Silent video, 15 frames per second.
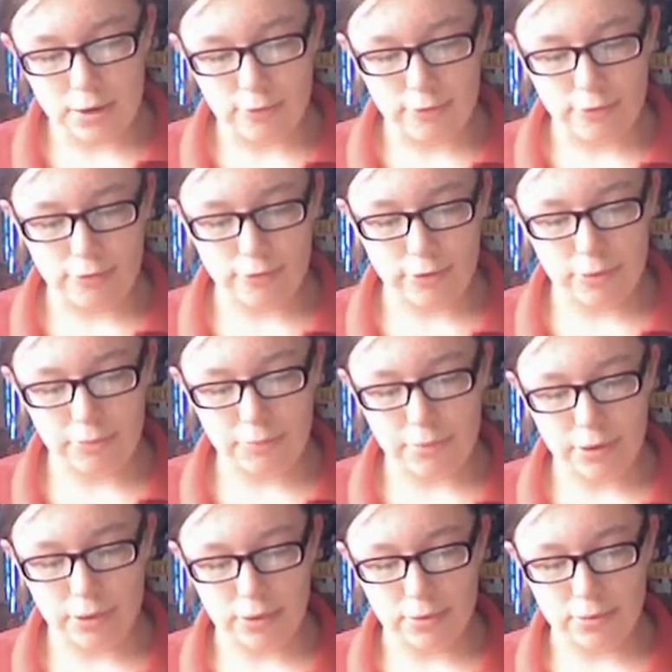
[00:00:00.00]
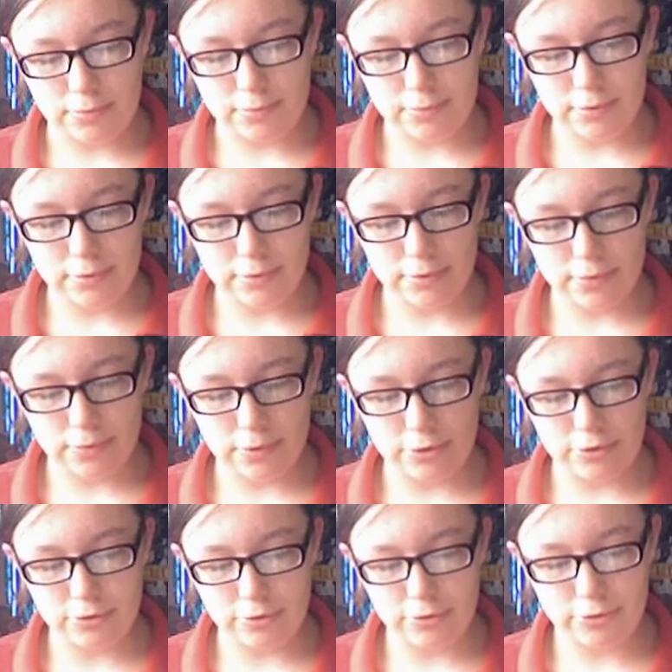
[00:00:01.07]
from Holmes,
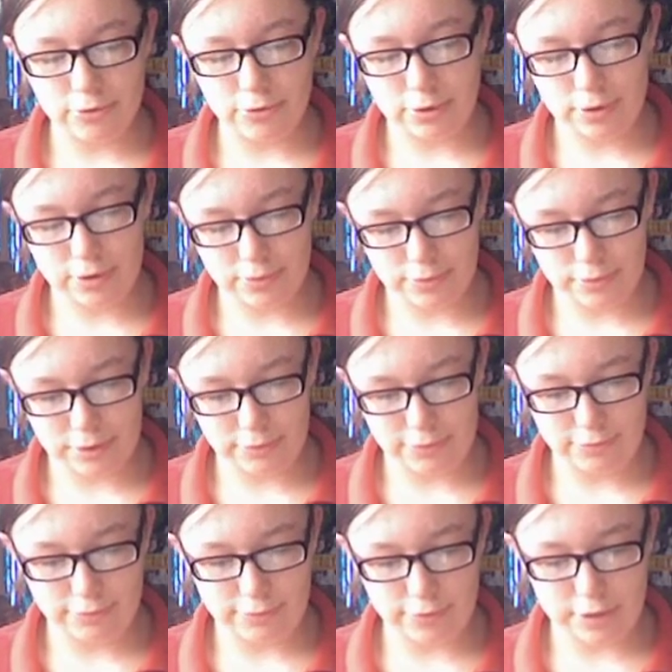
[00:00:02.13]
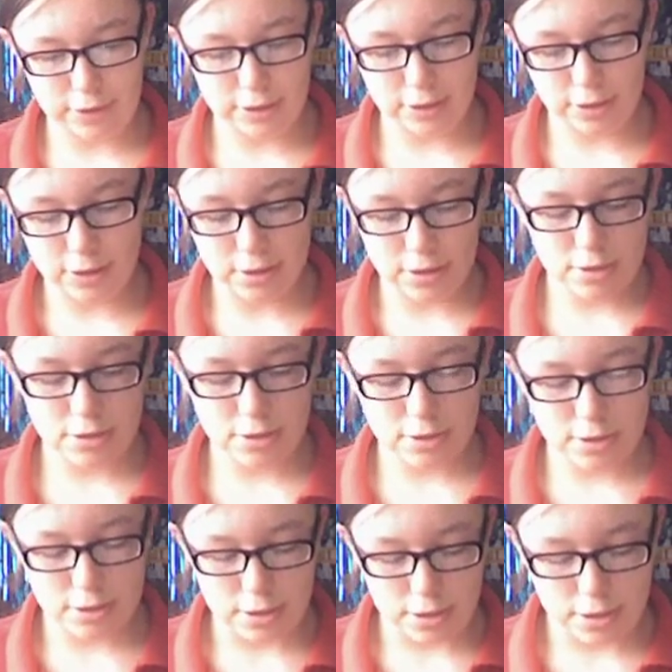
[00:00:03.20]
which, when I find it,
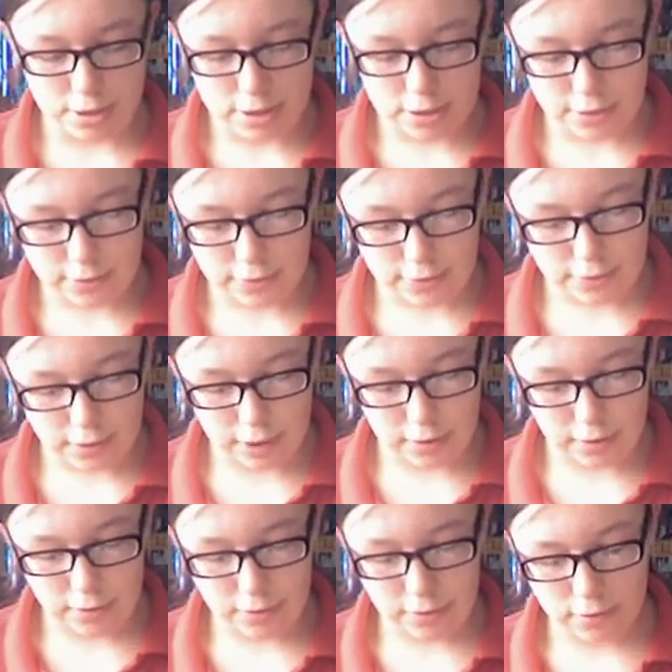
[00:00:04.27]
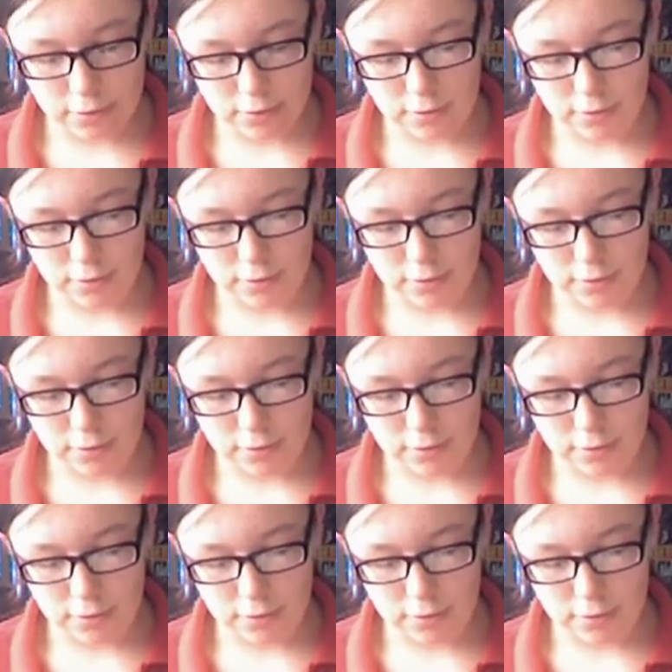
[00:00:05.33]
says,